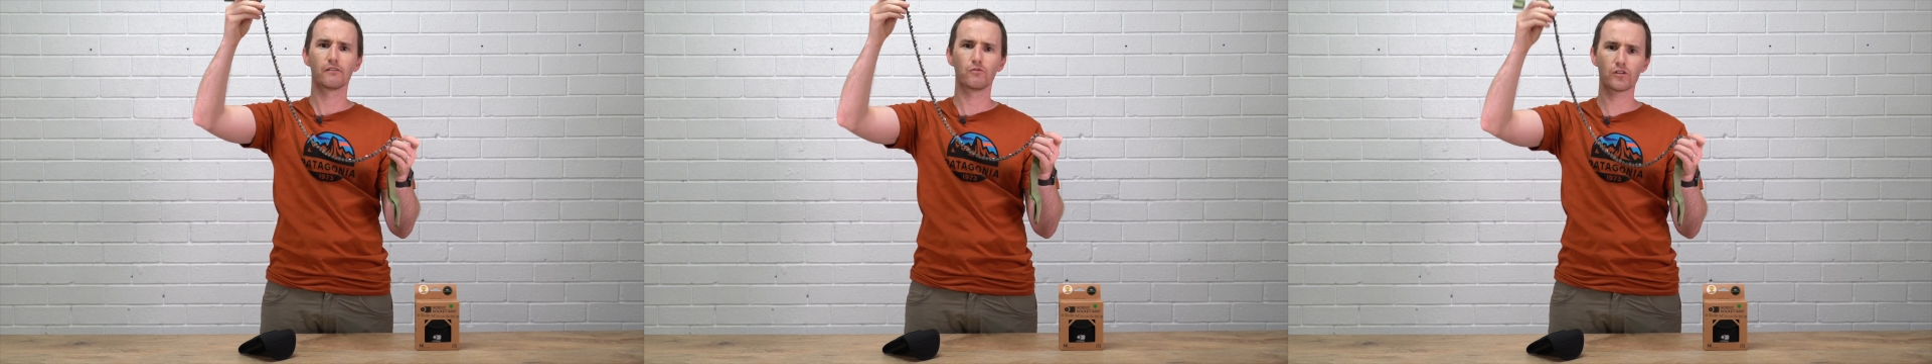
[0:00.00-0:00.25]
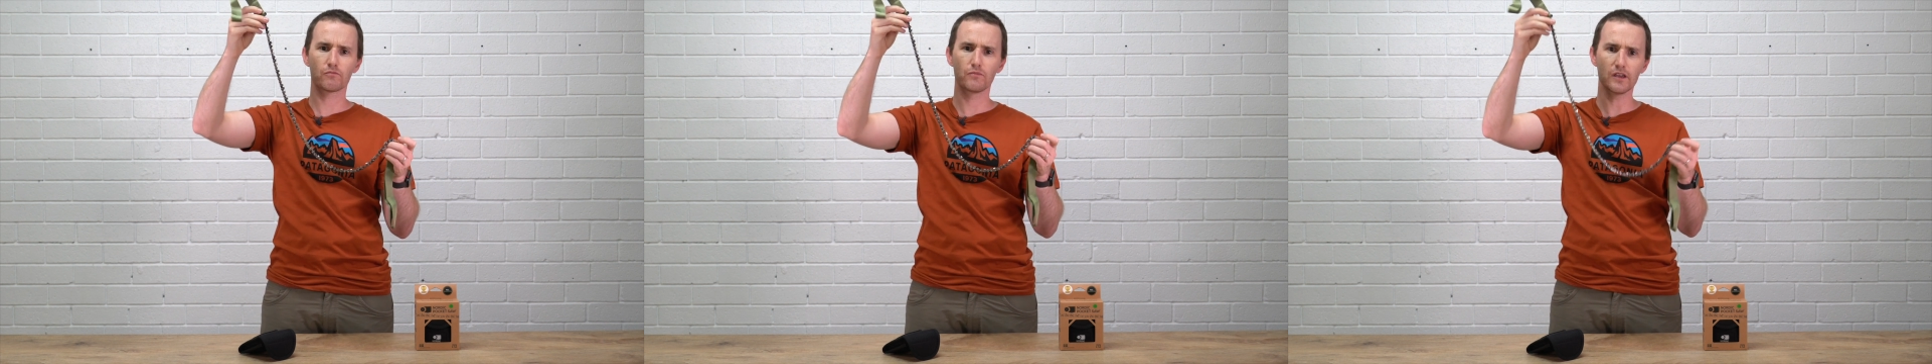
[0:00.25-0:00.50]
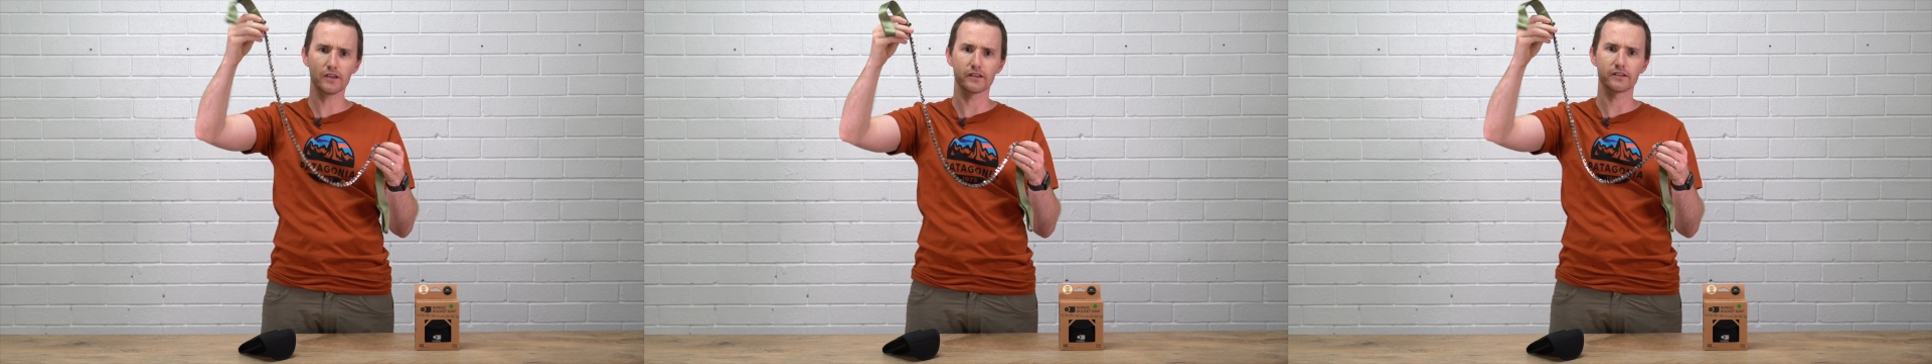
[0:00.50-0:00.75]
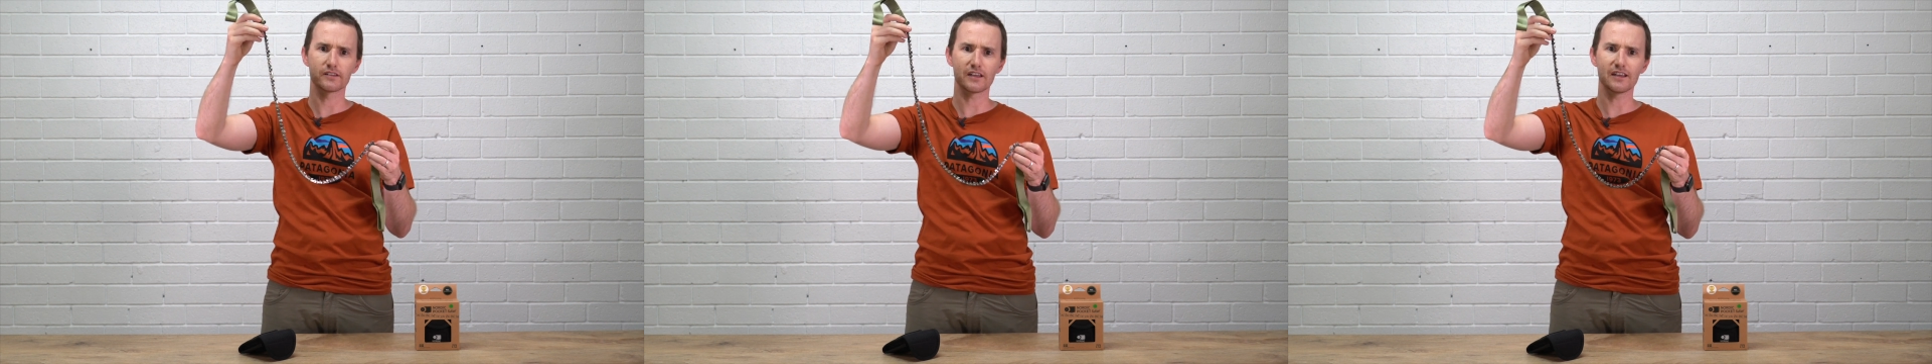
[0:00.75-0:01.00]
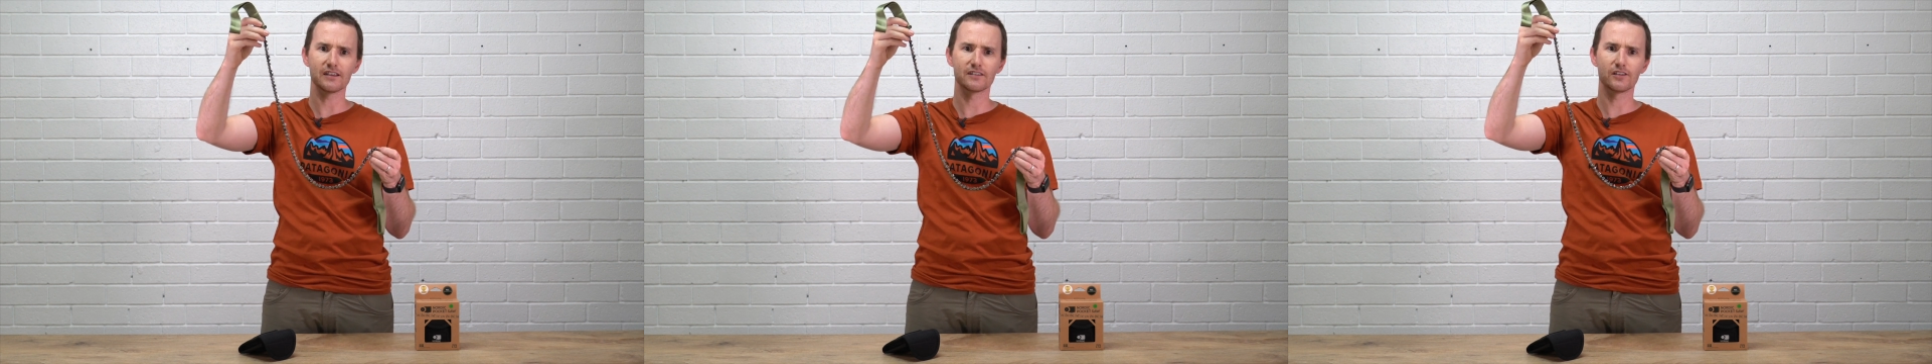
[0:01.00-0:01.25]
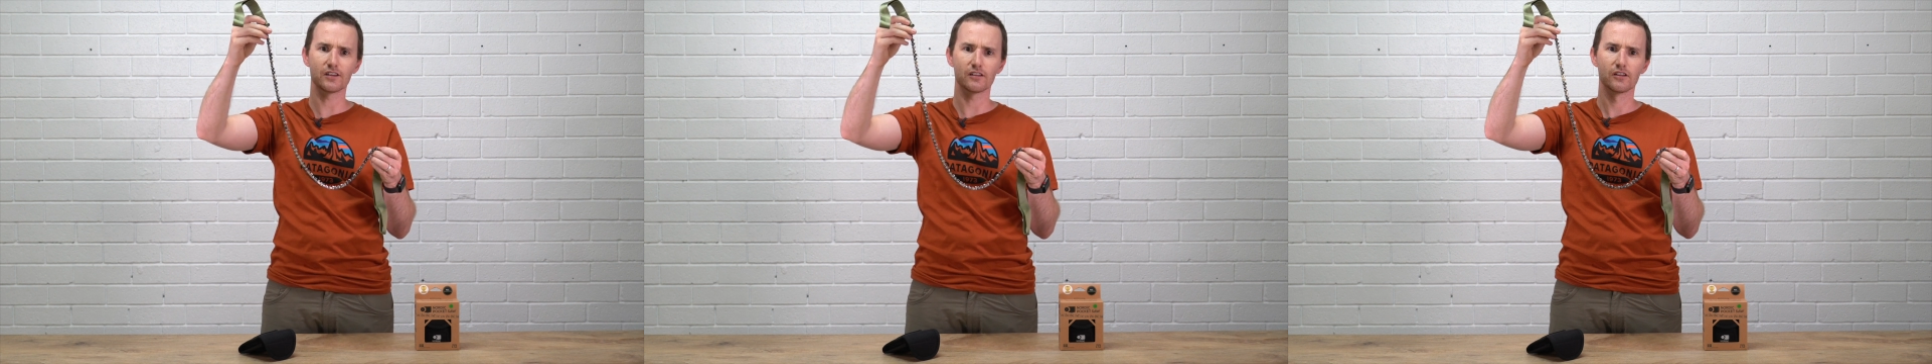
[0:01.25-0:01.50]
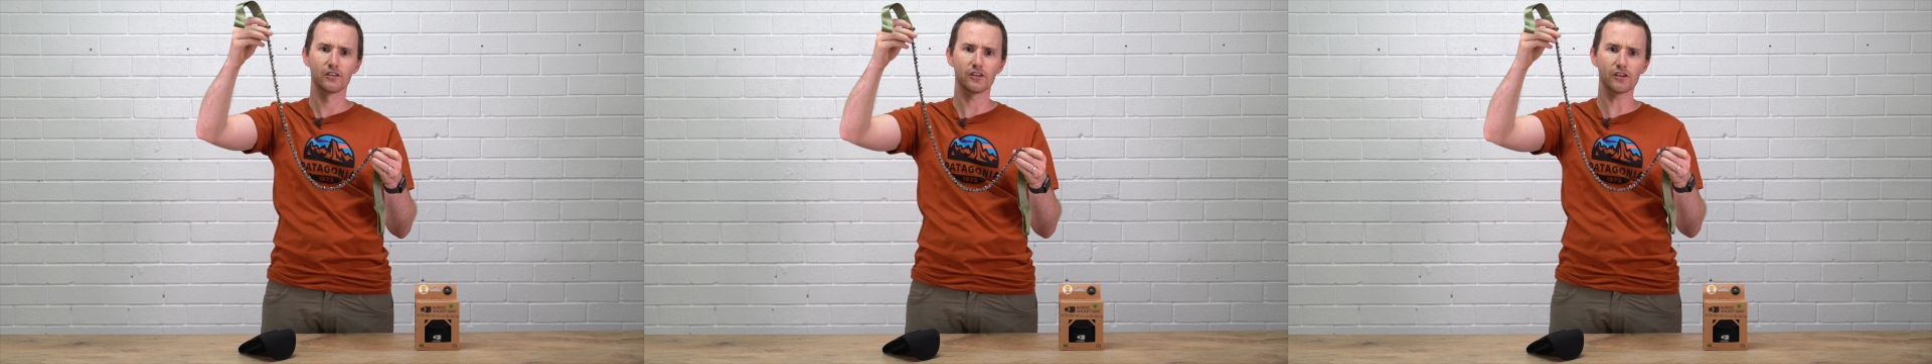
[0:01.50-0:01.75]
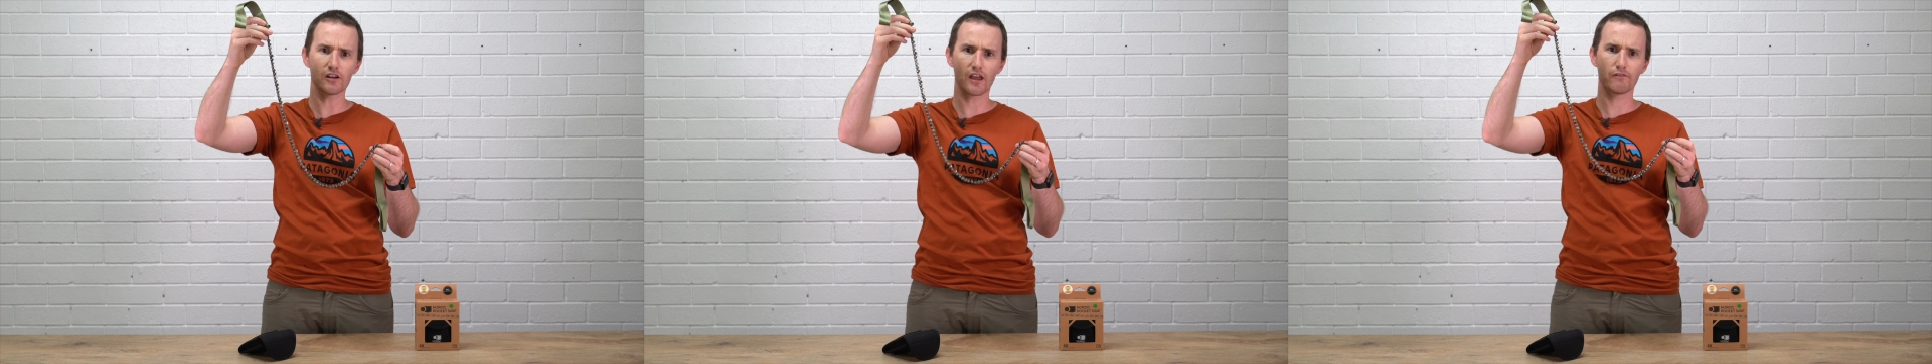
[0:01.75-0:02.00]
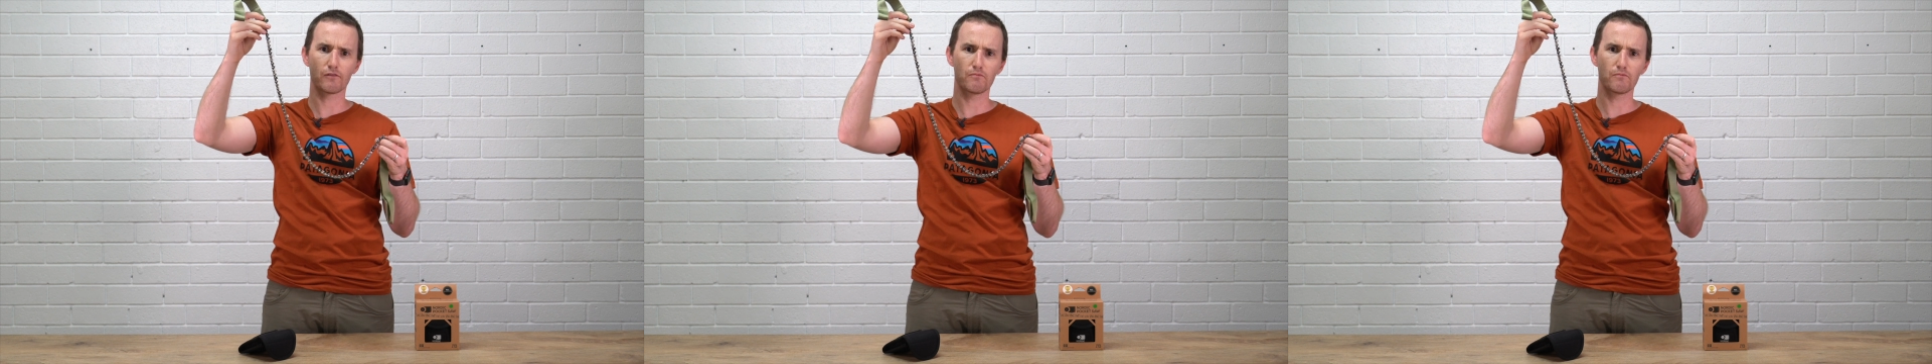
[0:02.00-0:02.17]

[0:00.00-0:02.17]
what it means is that you gotta have a